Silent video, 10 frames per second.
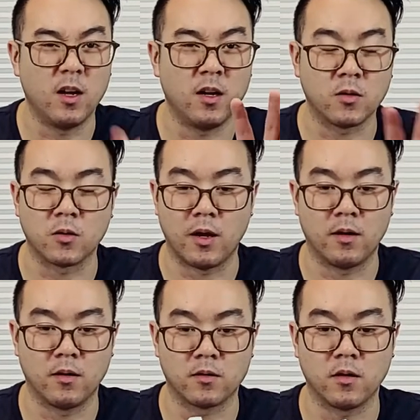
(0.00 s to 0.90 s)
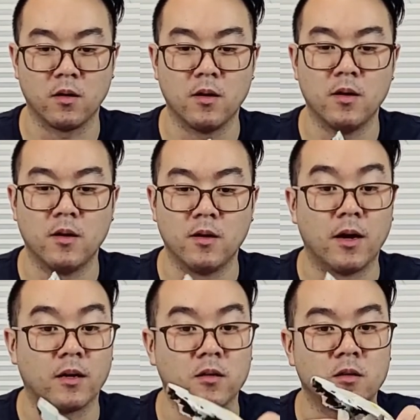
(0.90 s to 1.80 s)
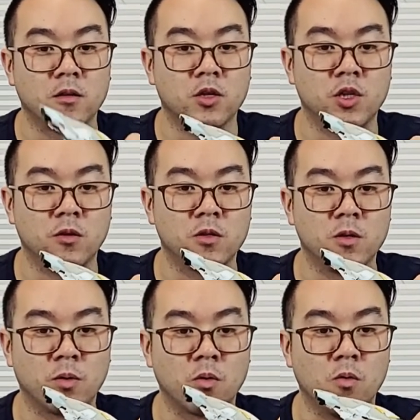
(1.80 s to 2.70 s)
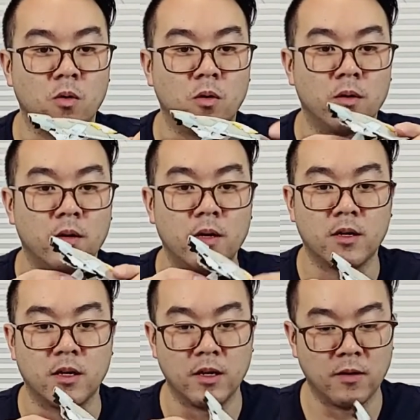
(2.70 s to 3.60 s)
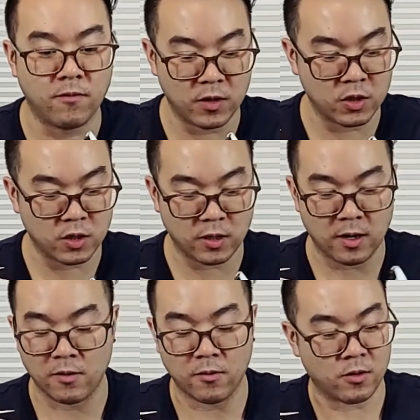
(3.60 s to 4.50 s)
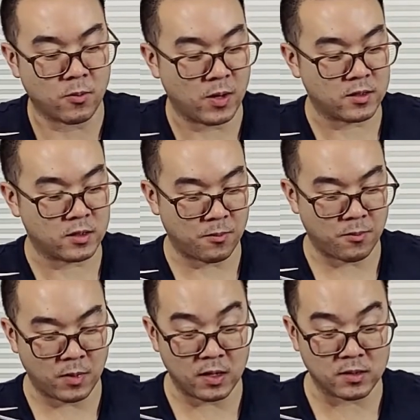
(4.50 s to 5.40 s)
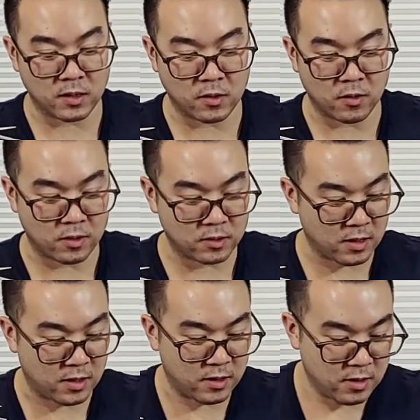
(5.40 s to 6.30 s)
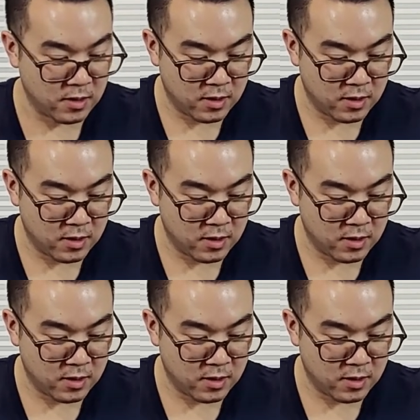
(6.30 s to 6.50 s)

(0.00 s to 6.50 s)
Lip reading: It's okay, it's good. Yeah, shield's super cool. The finish again on the paint is amazing on this guy.